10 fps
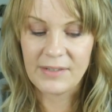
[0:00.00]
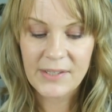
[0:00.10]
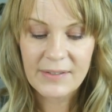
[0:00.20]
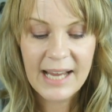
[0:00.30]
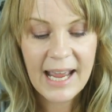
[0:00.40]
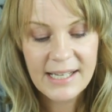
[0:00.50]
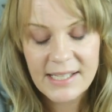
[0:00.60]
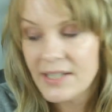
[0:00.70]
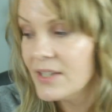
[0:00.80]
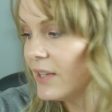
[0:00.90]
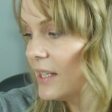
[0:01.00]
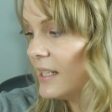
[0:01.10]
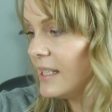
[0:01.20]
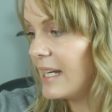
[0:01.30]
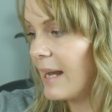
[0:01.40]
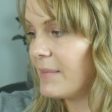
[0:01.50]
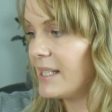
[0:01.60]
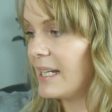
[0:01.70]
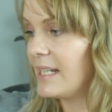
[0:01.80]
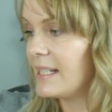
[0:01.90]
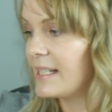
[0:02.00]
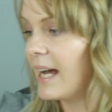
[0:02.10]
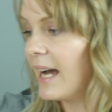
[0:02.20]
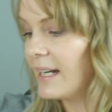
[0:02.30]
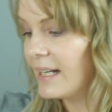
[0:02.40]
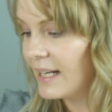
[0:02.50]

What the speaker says: So again, it's another DMC design,